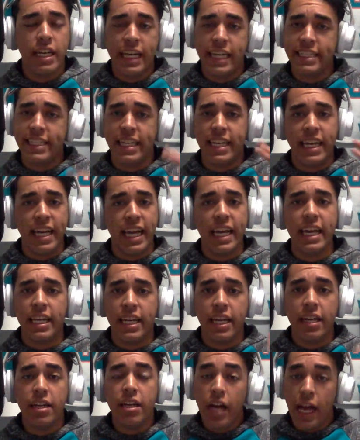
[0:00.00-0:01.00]
is an
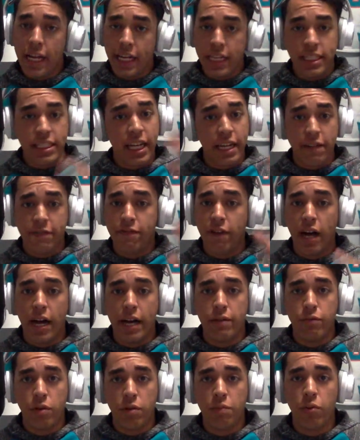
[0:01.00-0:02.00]
idiot and he's getting
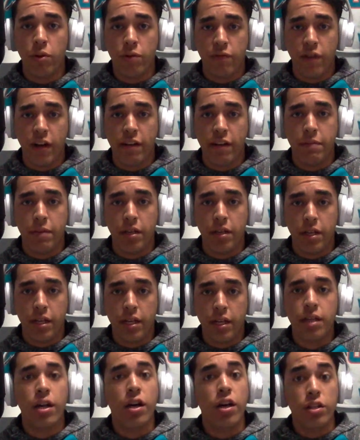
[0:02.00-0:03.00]
fined $1.5
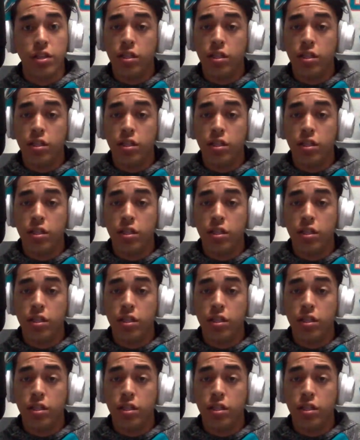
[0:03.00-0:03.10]
million